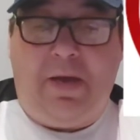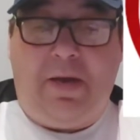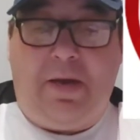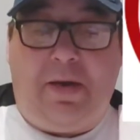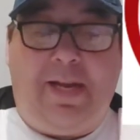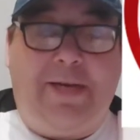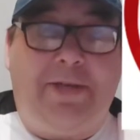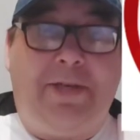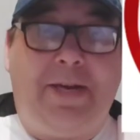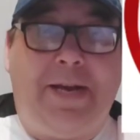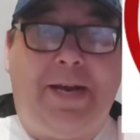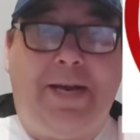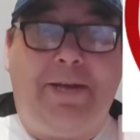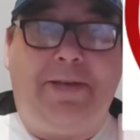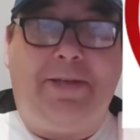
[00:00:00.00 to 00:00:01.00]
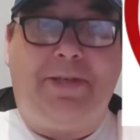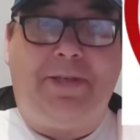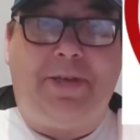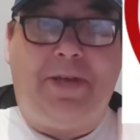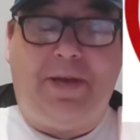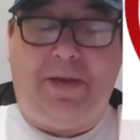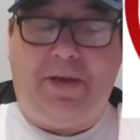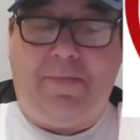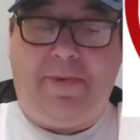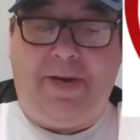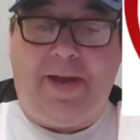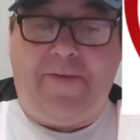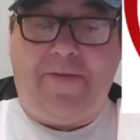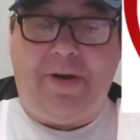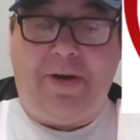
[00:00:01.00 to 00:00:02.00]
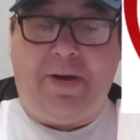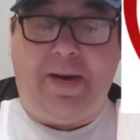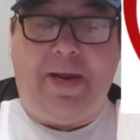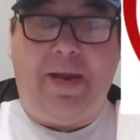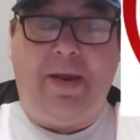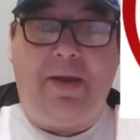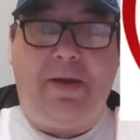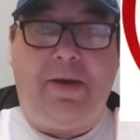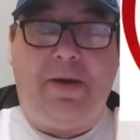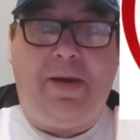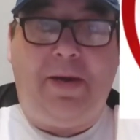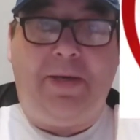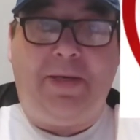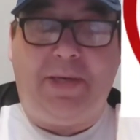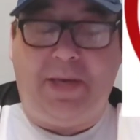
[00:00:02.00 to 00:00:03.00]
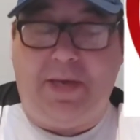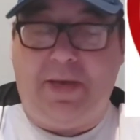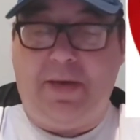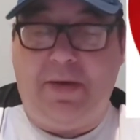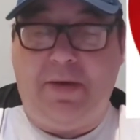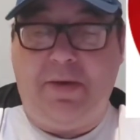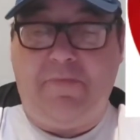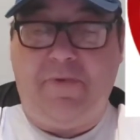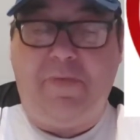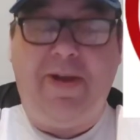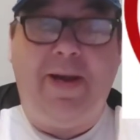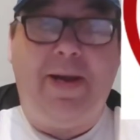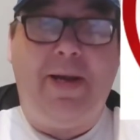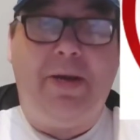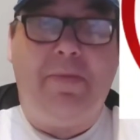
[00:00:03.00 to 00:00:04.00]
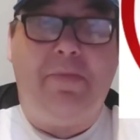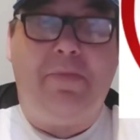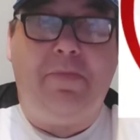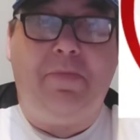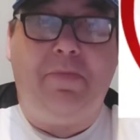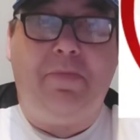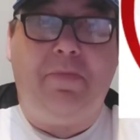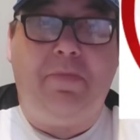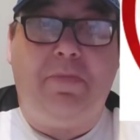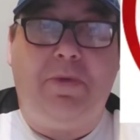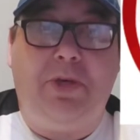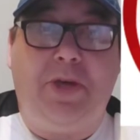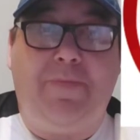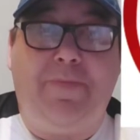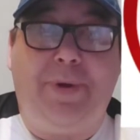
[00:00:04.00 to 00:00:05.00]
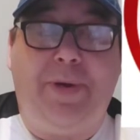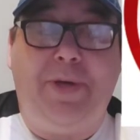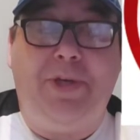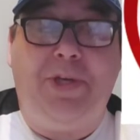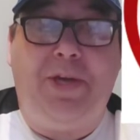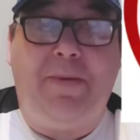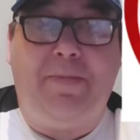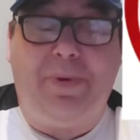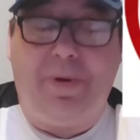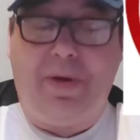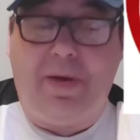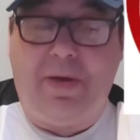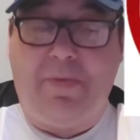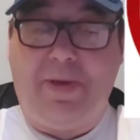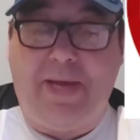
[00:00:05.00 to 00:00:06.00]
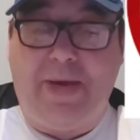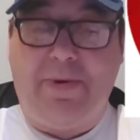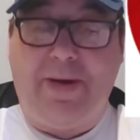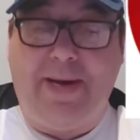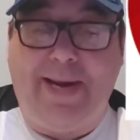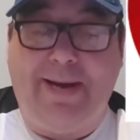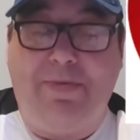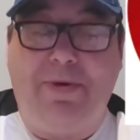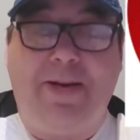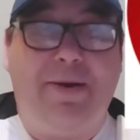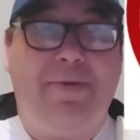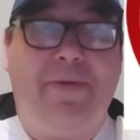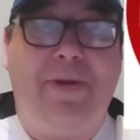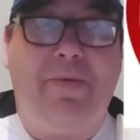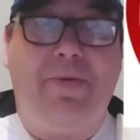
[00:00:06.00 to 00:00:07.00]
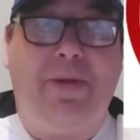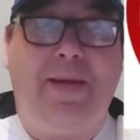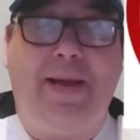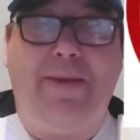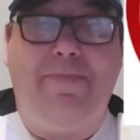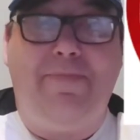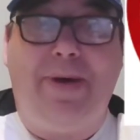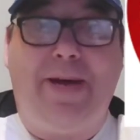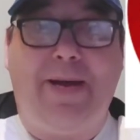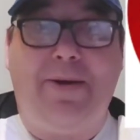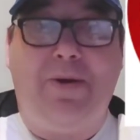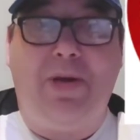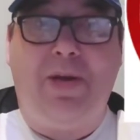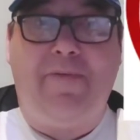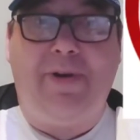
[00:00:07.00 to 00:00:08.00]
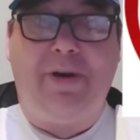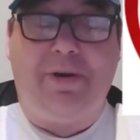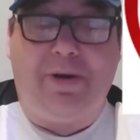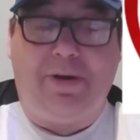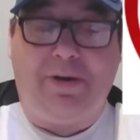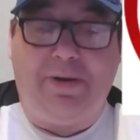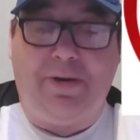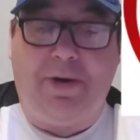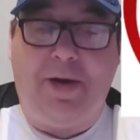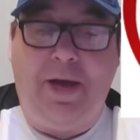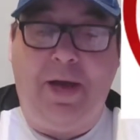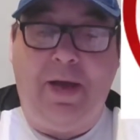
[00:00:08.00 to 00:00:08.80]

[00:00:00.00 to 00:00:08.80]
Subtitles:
lad's class. Definitely needs to remain in Championship without a doubt. I don't think we'll get him back, not even on loan.